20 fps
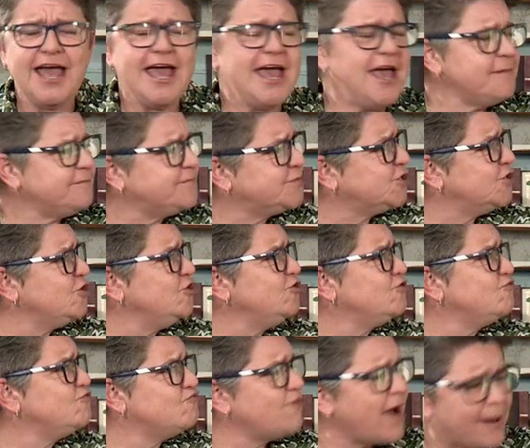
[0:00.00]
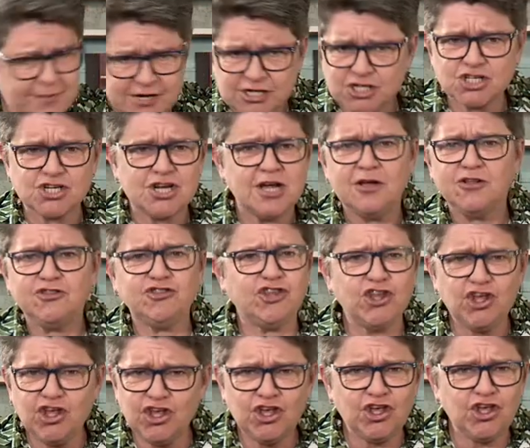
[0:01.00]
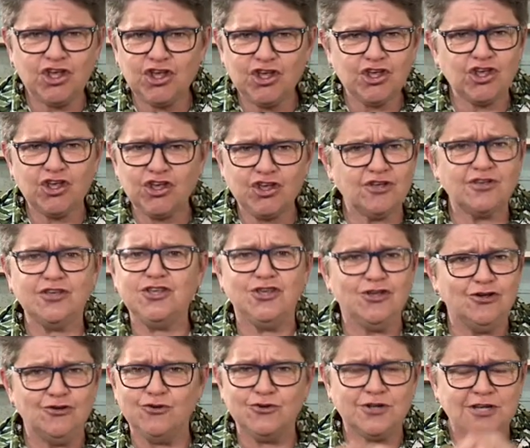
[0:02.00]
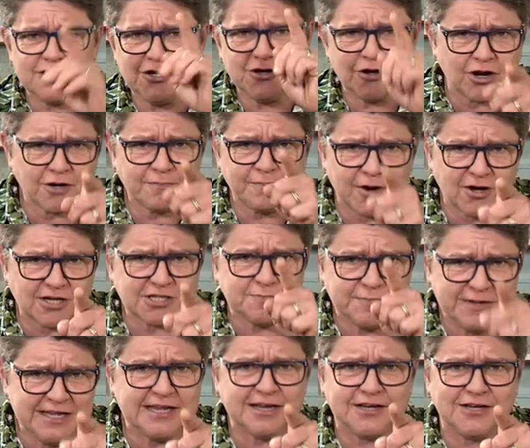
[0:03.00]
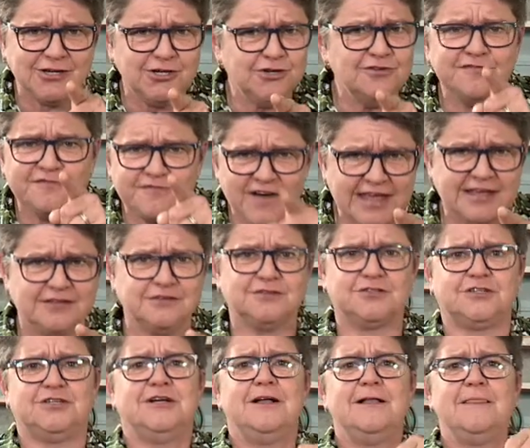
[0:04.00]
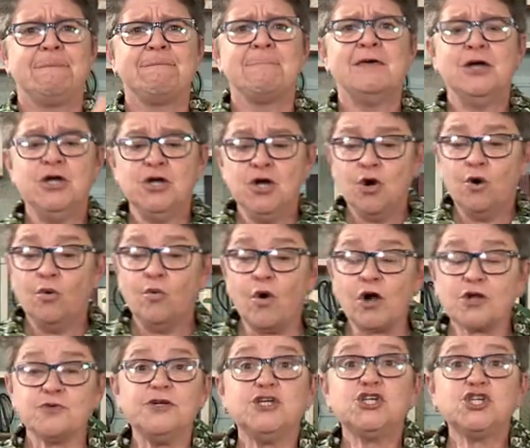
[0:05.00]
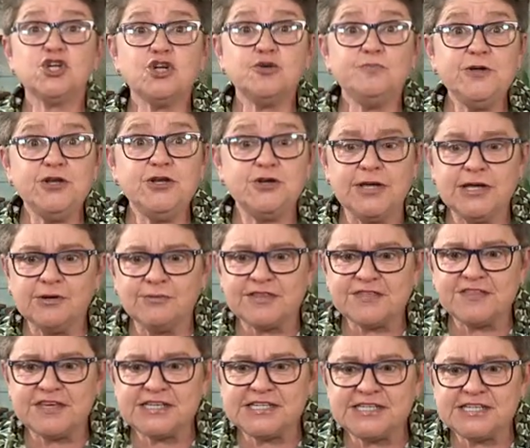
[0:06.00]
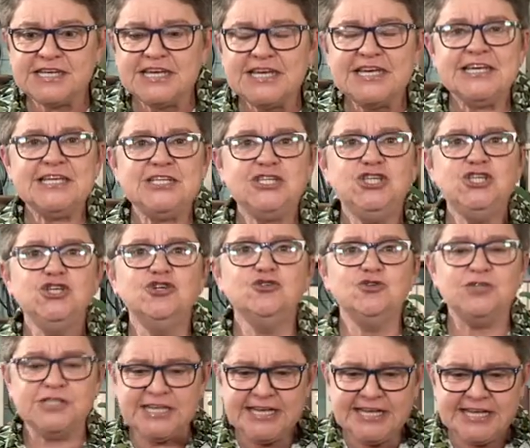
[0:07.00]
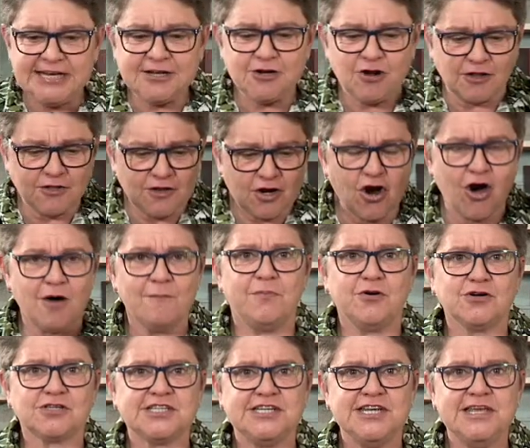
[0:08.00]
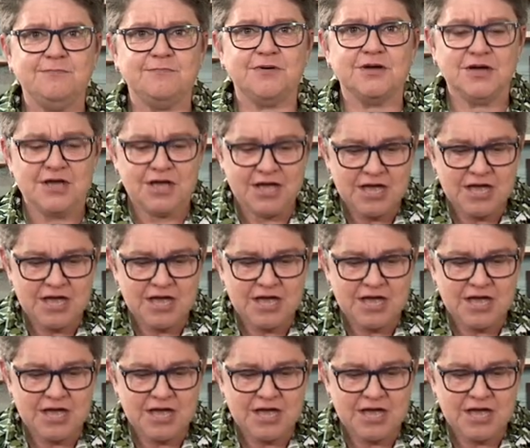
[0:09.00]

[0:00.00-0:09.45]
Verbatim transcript: Absolute rubbish. You did not pass begin, you failed. What we should be doing with this is using it on the compost heap.